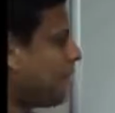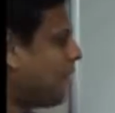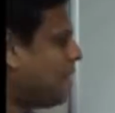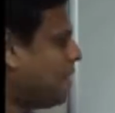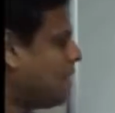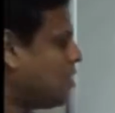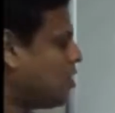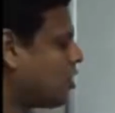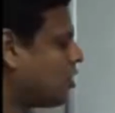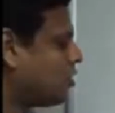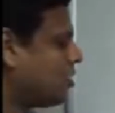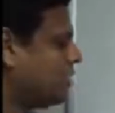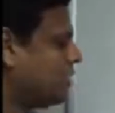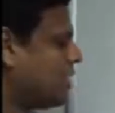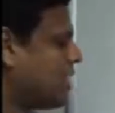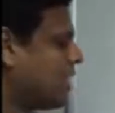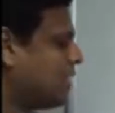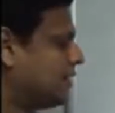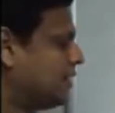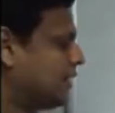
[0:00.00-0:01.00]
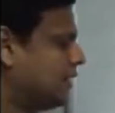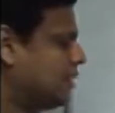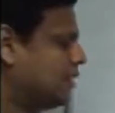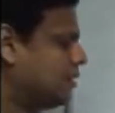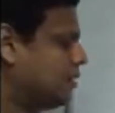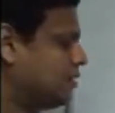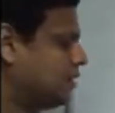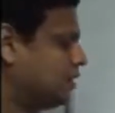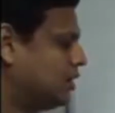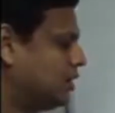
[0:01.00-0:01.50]
And not only that,
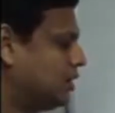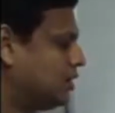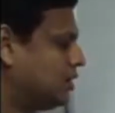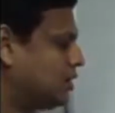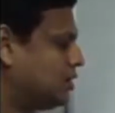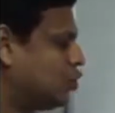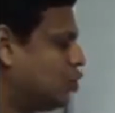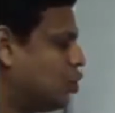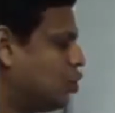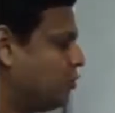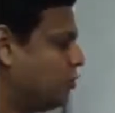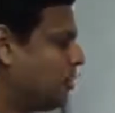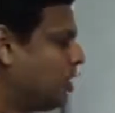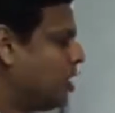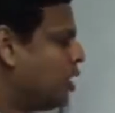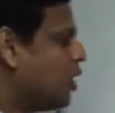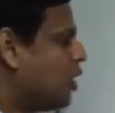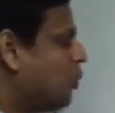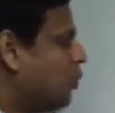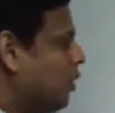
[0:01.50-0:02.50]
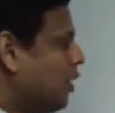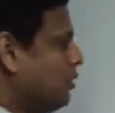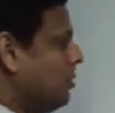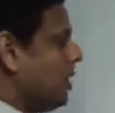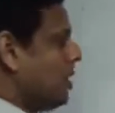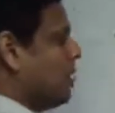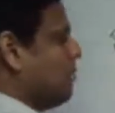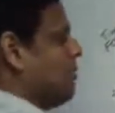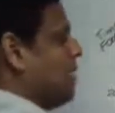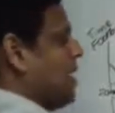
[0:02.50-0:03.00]
the slope will
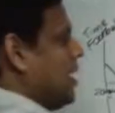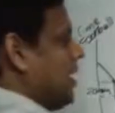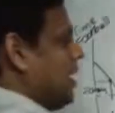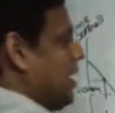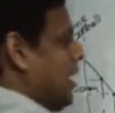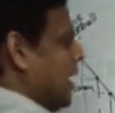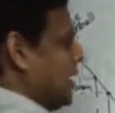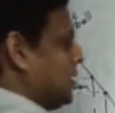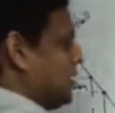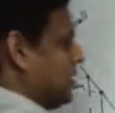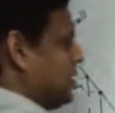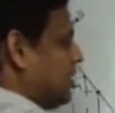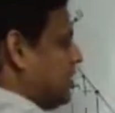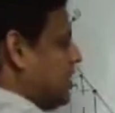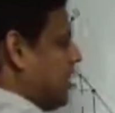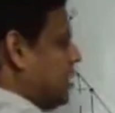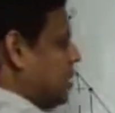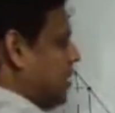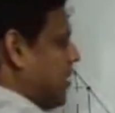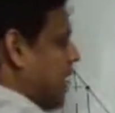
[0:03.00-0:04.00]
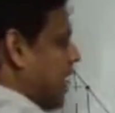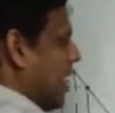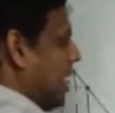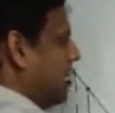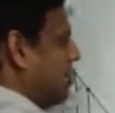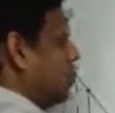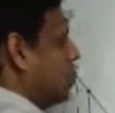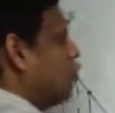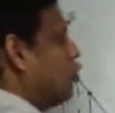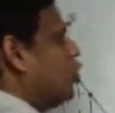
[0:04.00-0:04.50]
become less steep
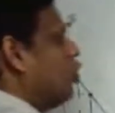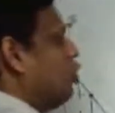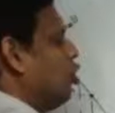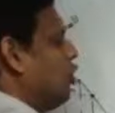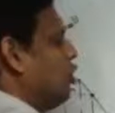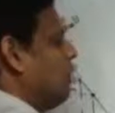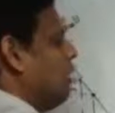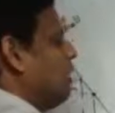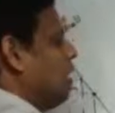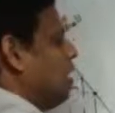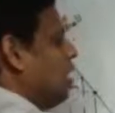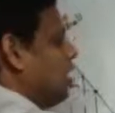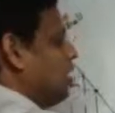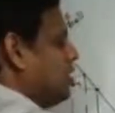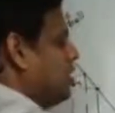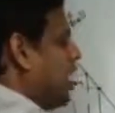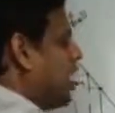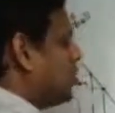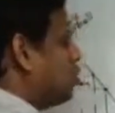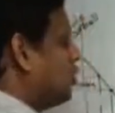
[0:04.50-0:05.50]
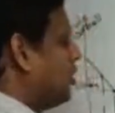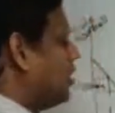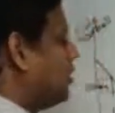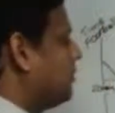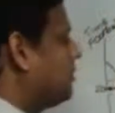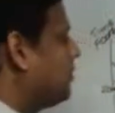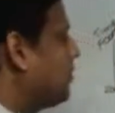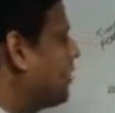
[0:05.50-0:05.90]
as you go downward.